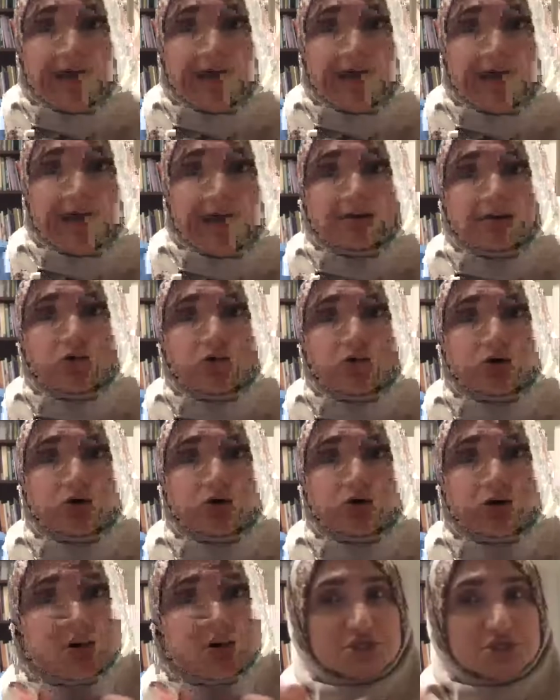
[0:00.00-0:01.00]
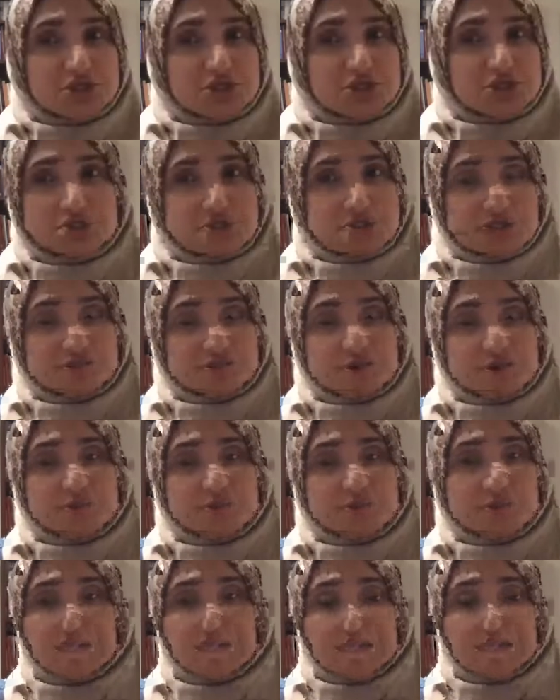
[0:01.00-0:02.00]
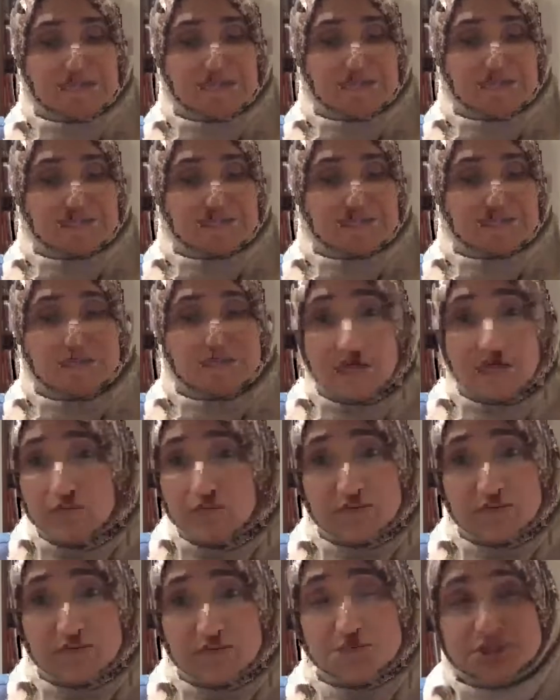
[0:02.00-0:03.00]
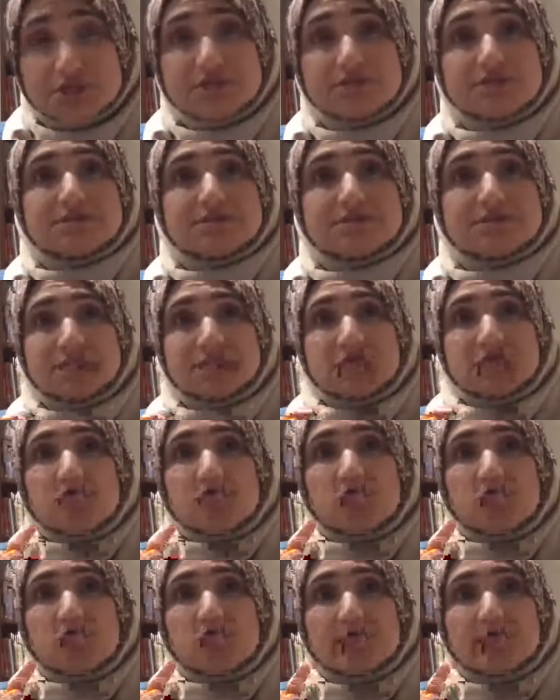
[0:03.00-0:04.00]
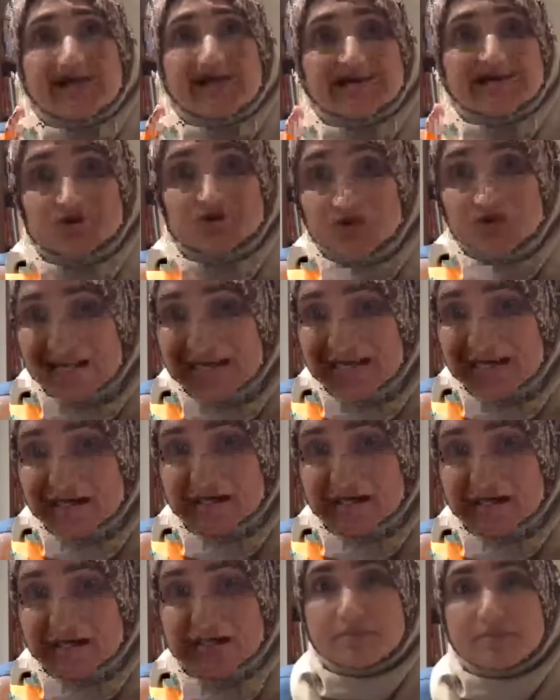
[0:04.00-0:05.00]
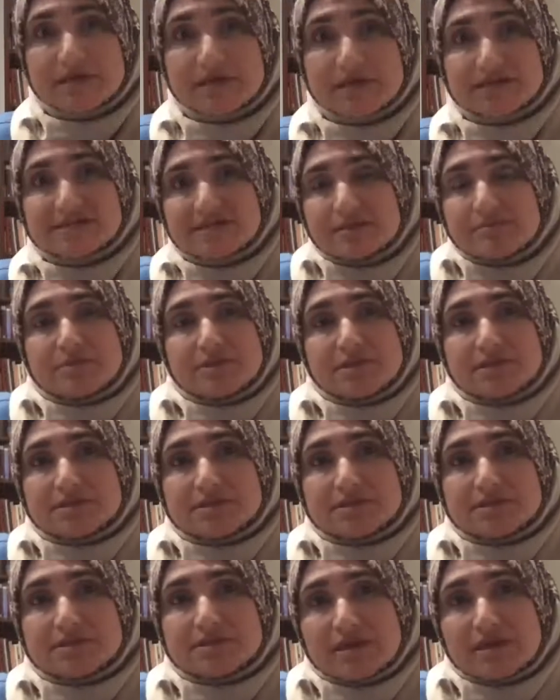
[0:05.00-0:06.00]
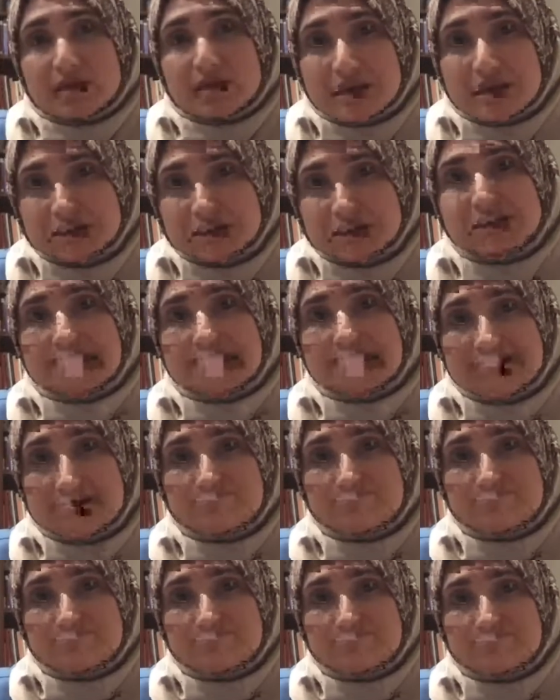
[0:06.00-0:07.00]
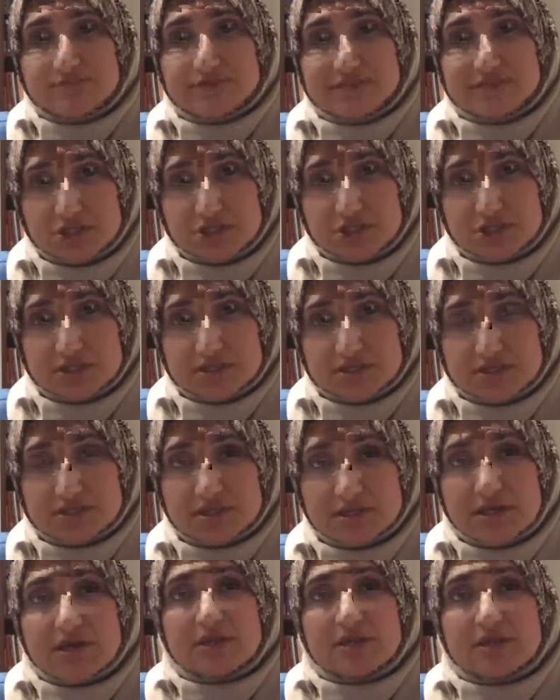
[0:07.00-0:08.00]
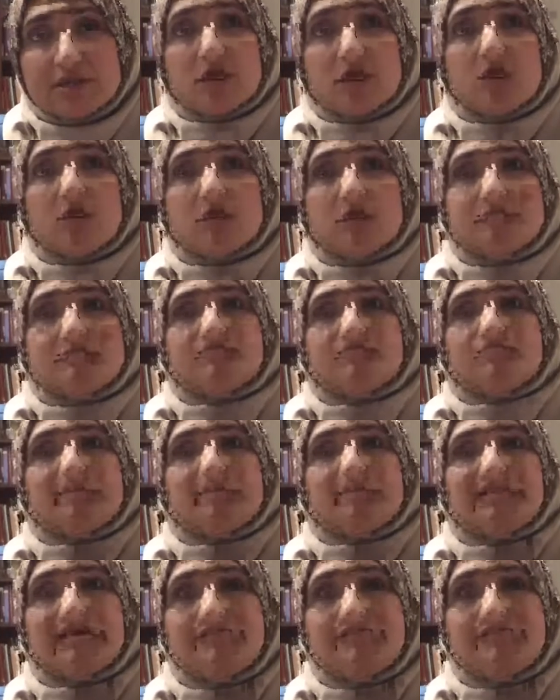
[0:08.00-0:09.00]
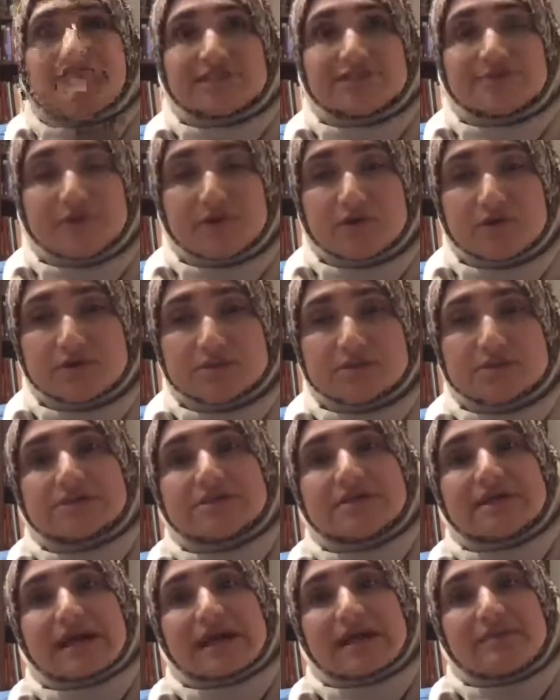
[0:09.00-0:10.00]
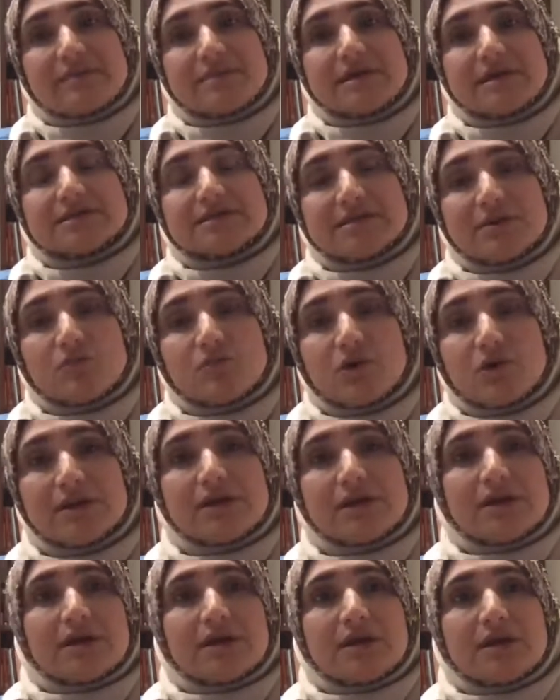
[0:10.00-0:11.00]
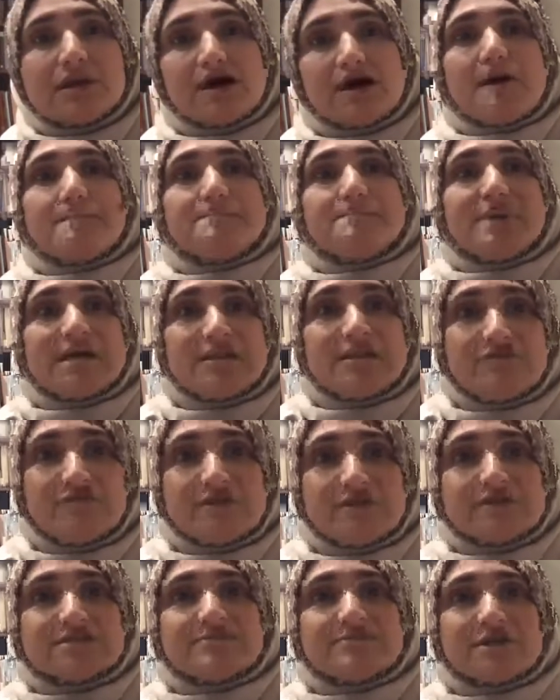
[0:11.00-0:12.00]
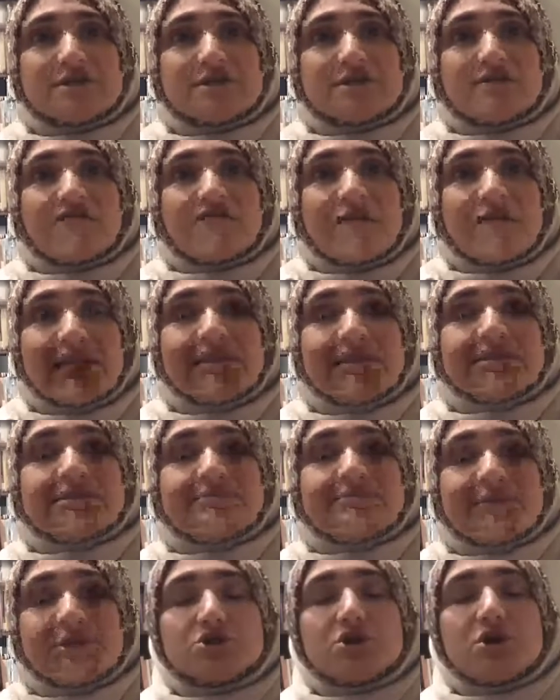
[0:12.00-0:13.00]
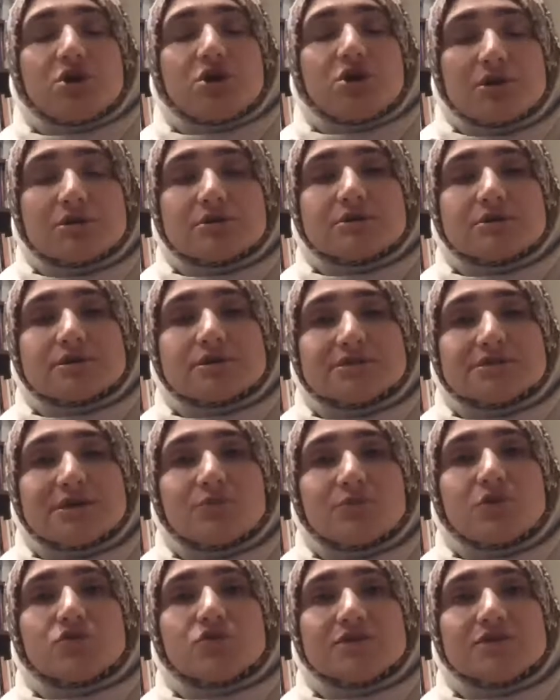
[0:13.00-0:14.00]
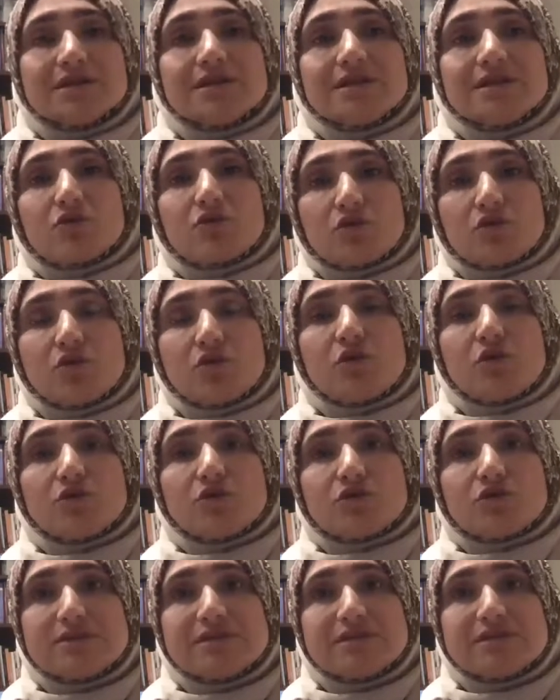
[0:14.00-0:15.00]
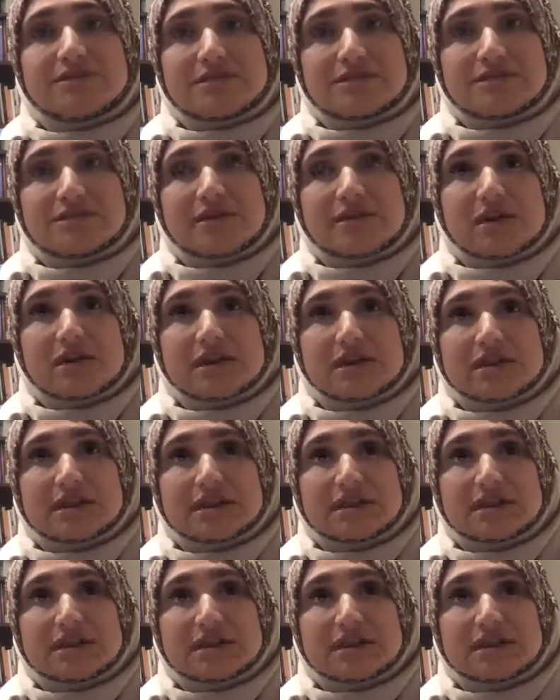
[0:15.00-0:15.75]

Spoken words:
we shouldn't judge these people as not religious or as weak, because there are genetic predispositions. There are different life experiences that can make someone not benefit as much or find this much harder than someone who didn't go through these experiences.